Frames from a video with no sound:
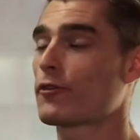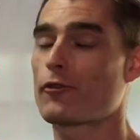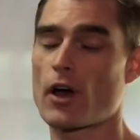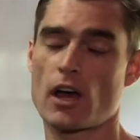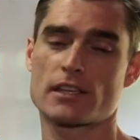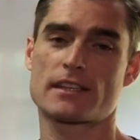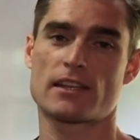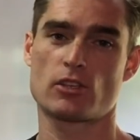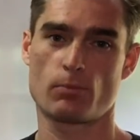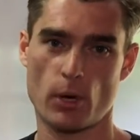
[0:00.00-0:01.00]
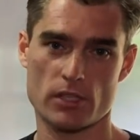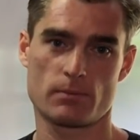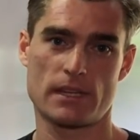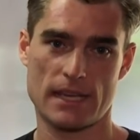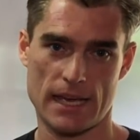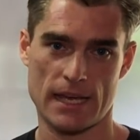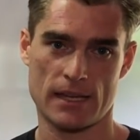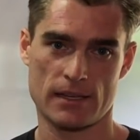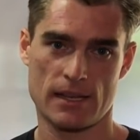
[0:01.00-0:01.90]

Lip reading: fast as you possibly can.